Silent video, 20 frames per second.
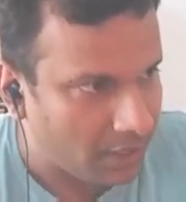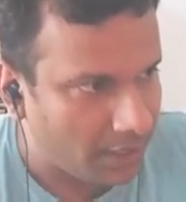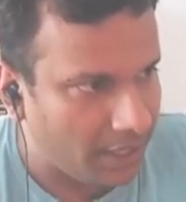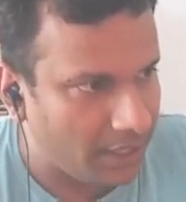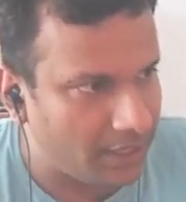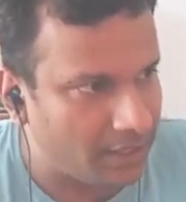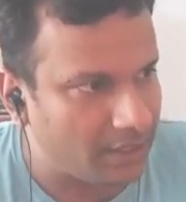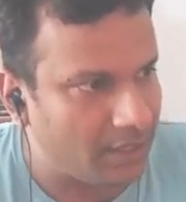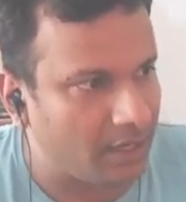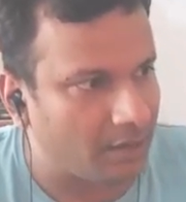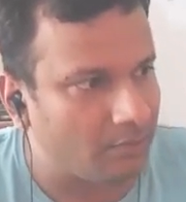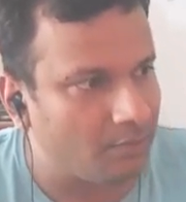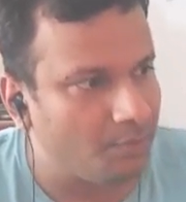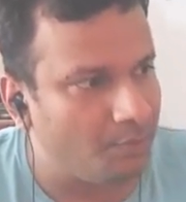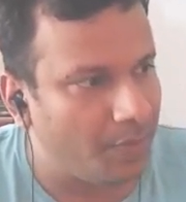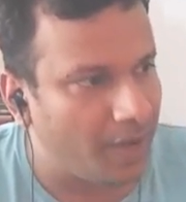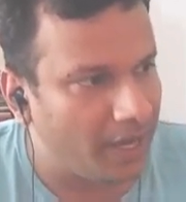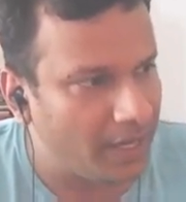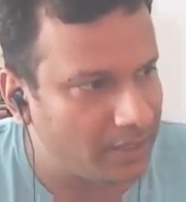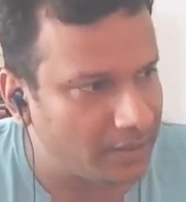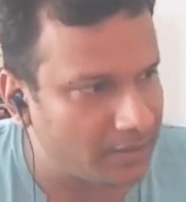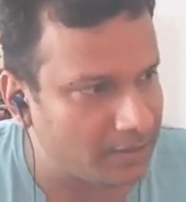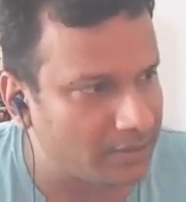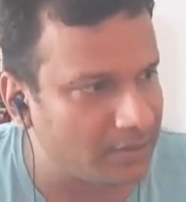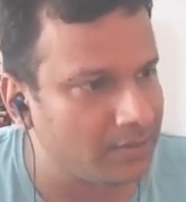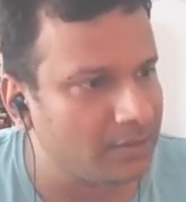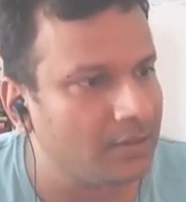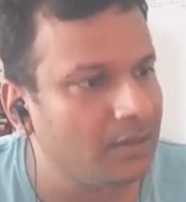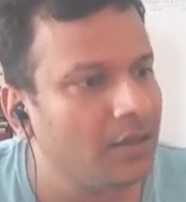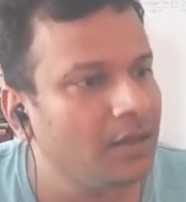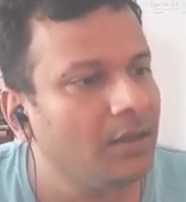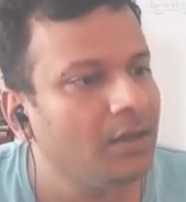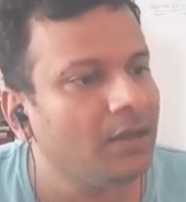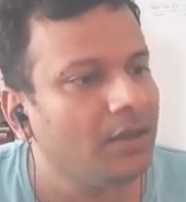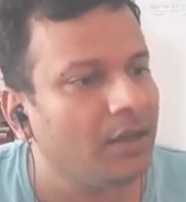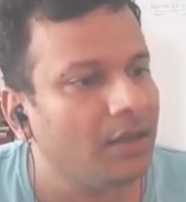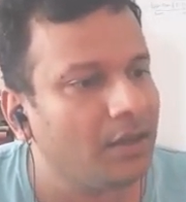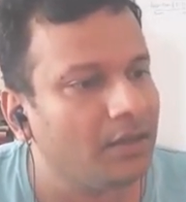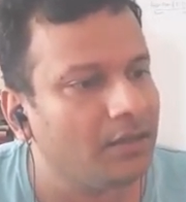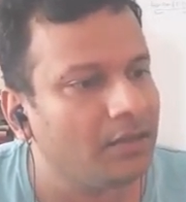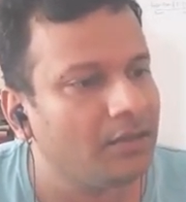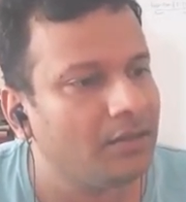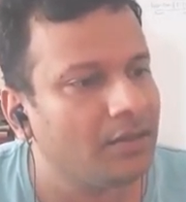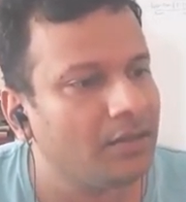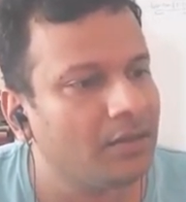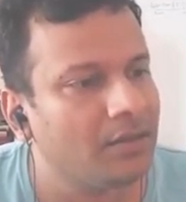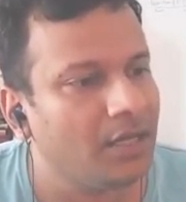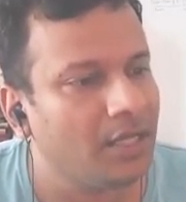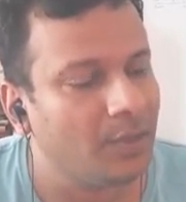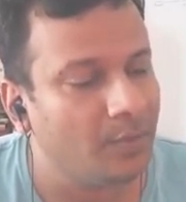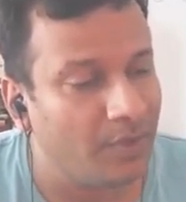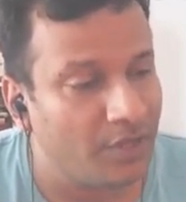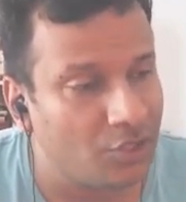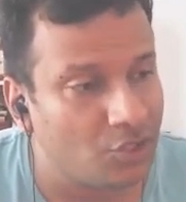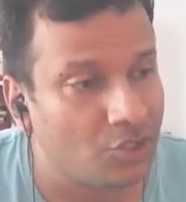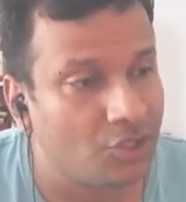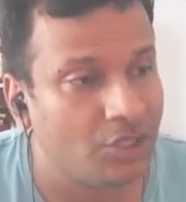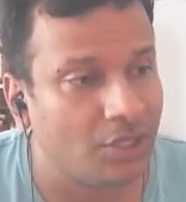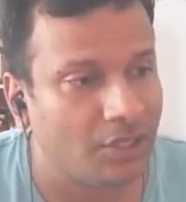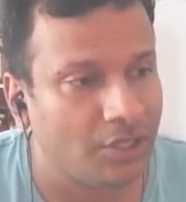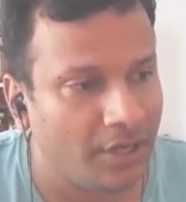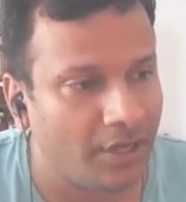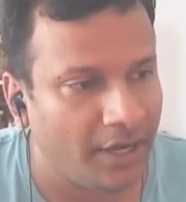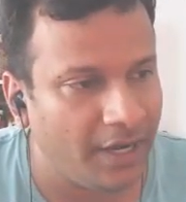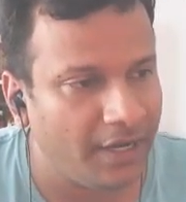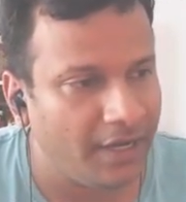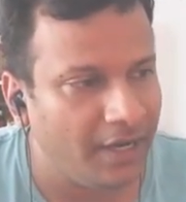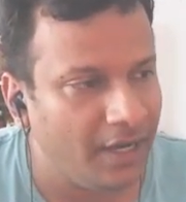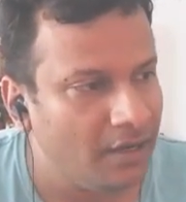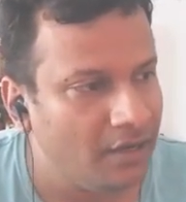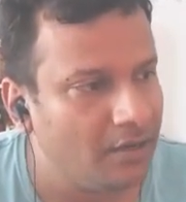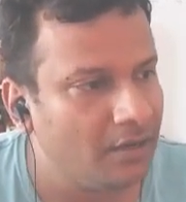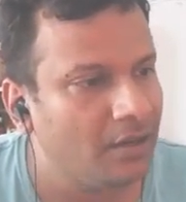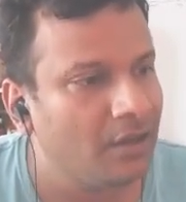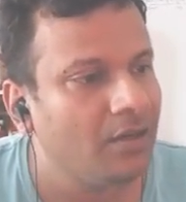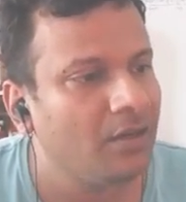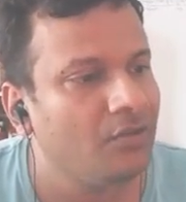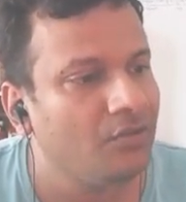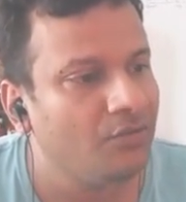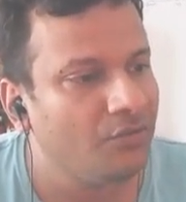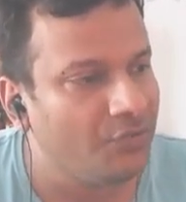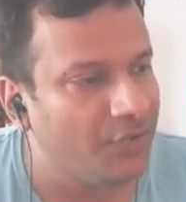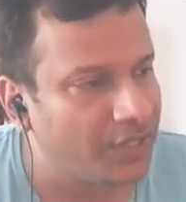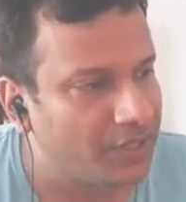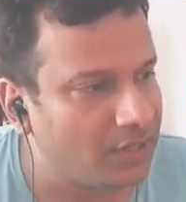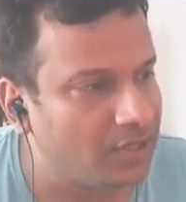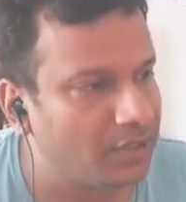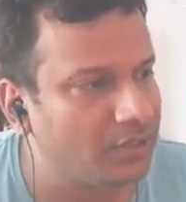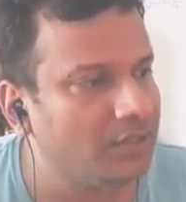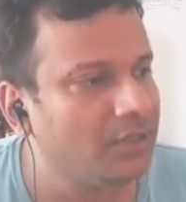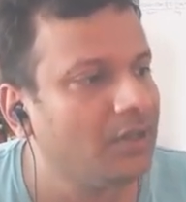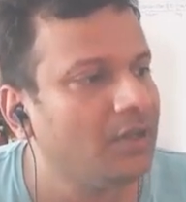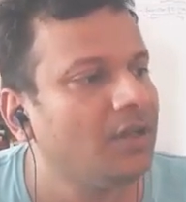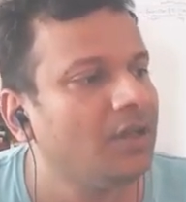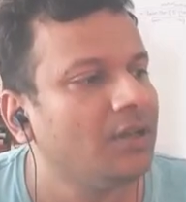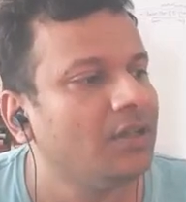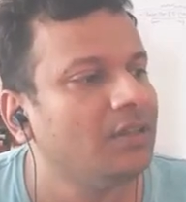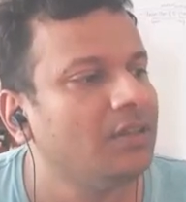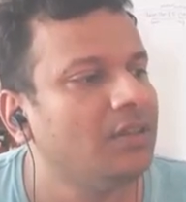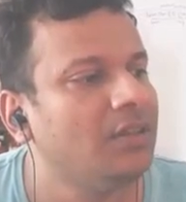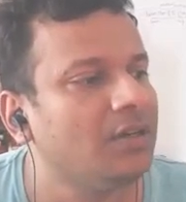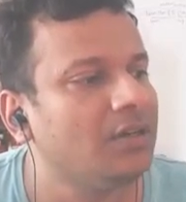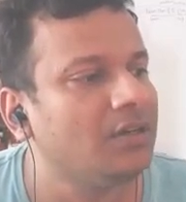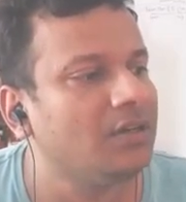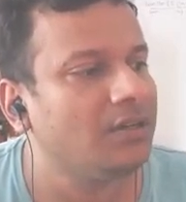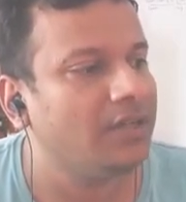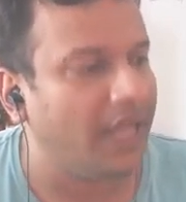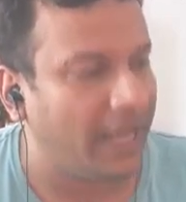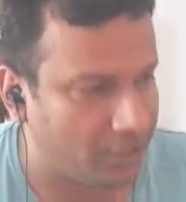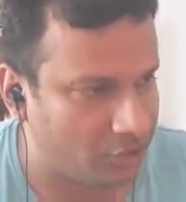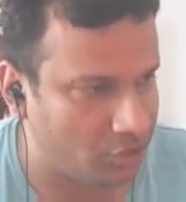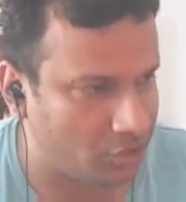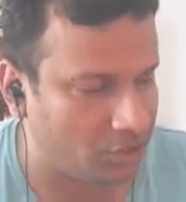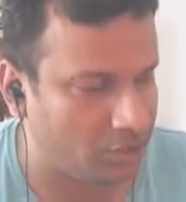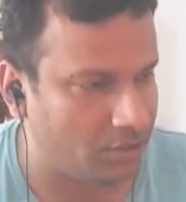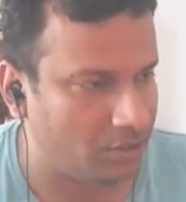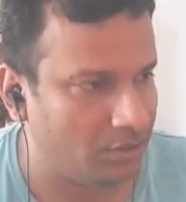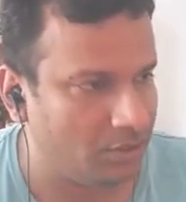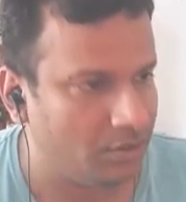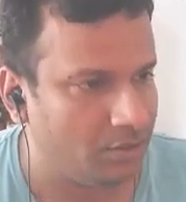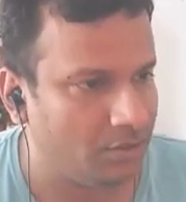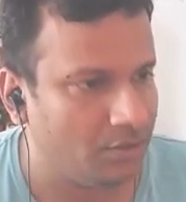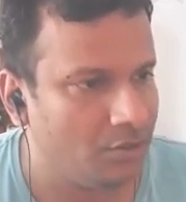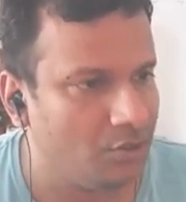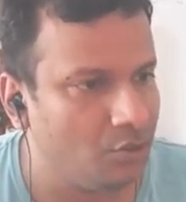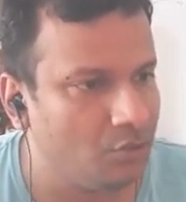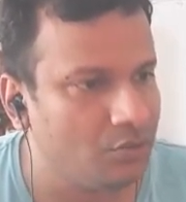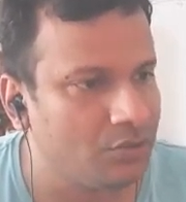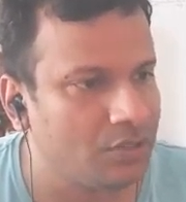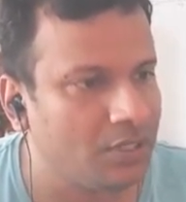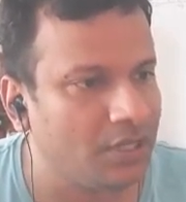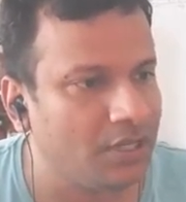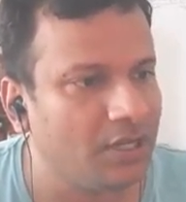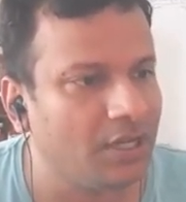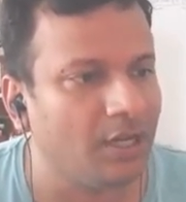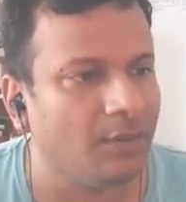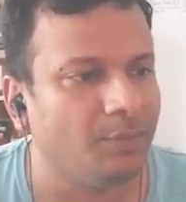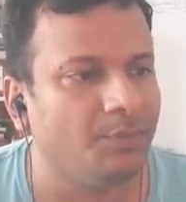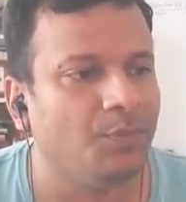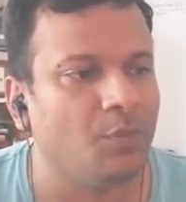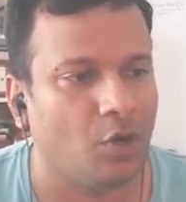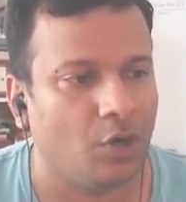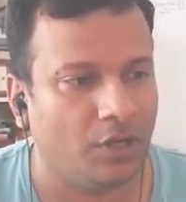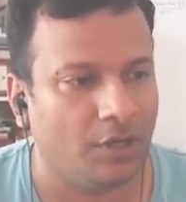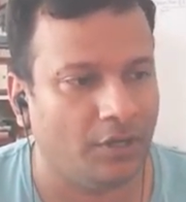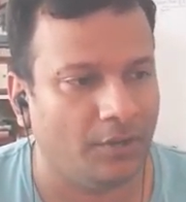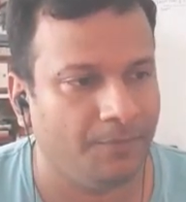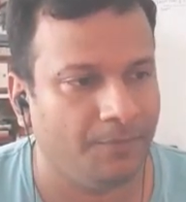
it compares the image generated with the text using clip model.